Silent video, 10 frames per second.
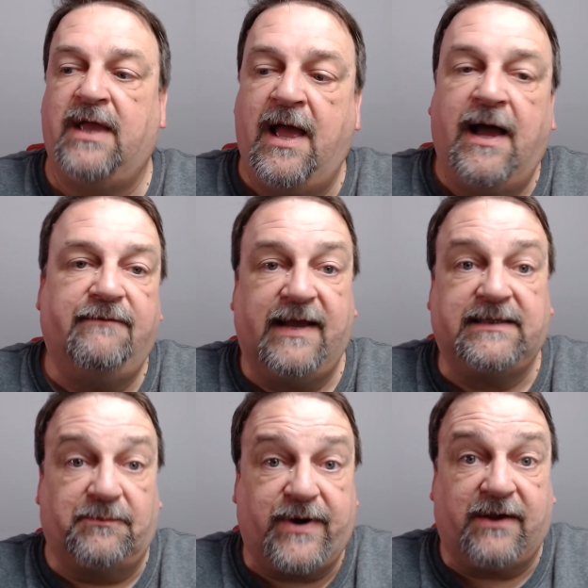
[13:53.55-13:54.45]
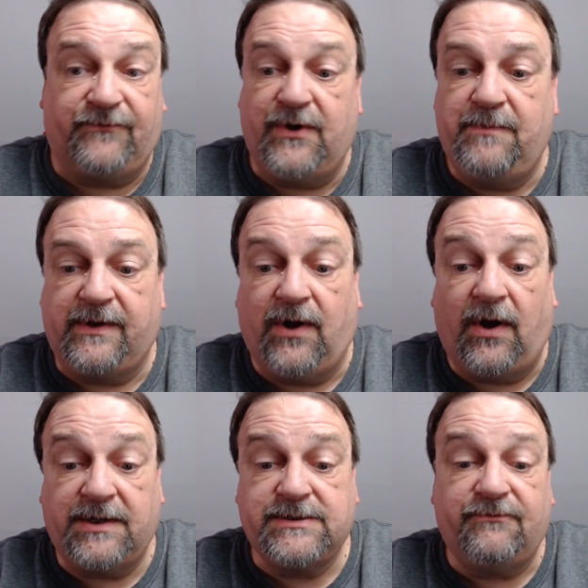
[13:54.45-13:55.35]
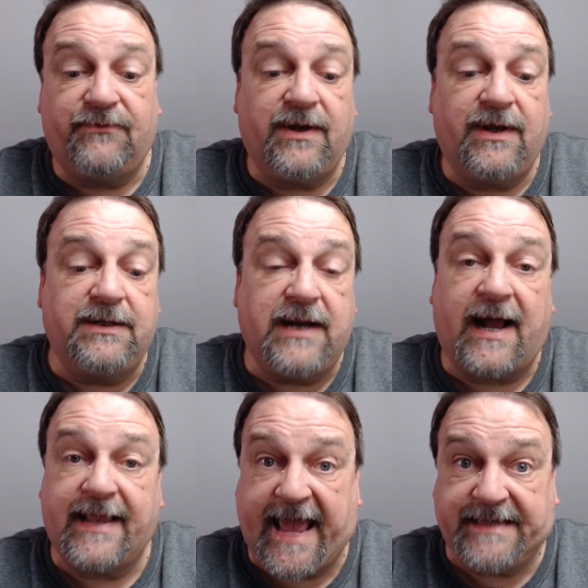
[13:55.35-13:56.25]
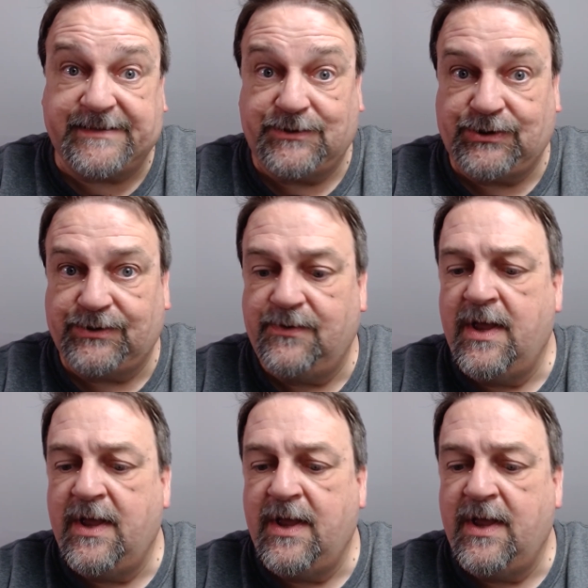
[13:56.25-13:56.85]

I've yet to break a phone because of a non-case issue,